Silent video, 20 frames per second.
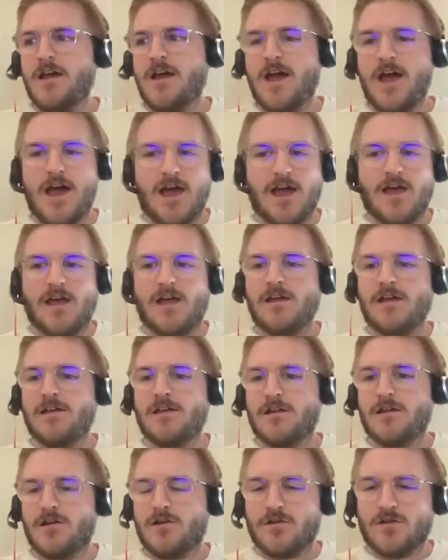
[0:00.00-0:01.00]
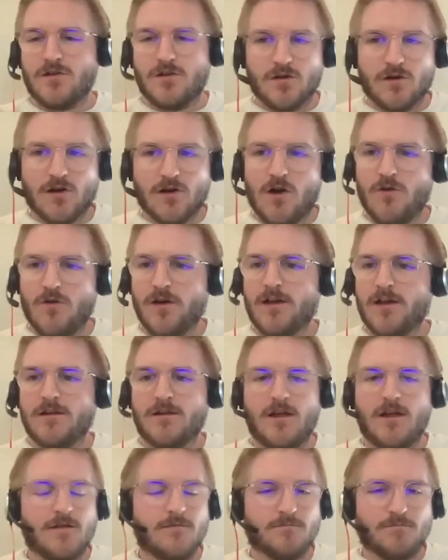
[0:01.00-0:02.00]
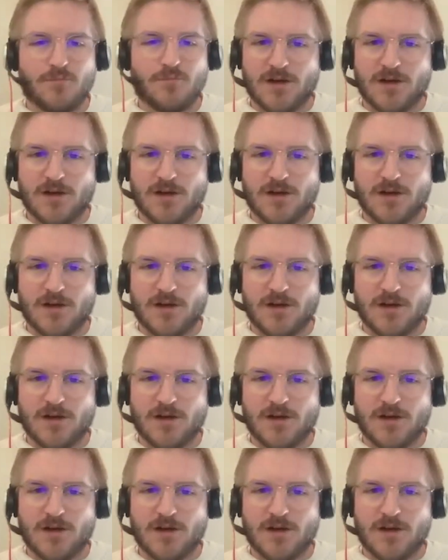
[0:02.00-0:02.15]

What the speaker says: hey, you're going and